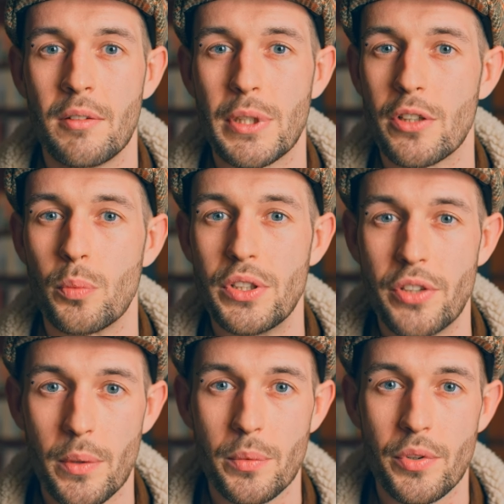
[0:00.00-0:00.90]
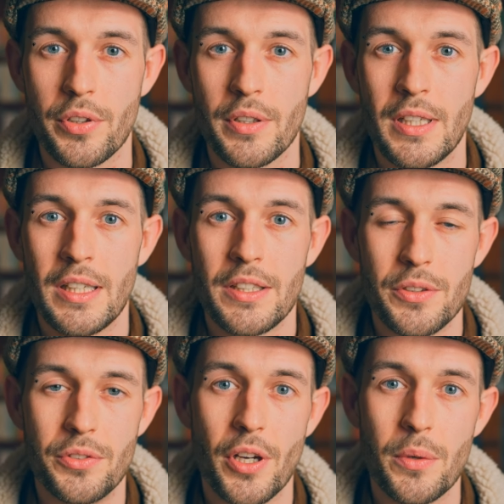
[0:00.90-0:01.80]
because we don't.
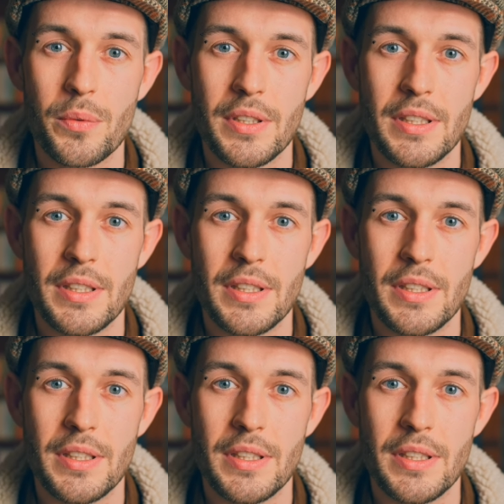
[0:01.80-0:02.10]
You don't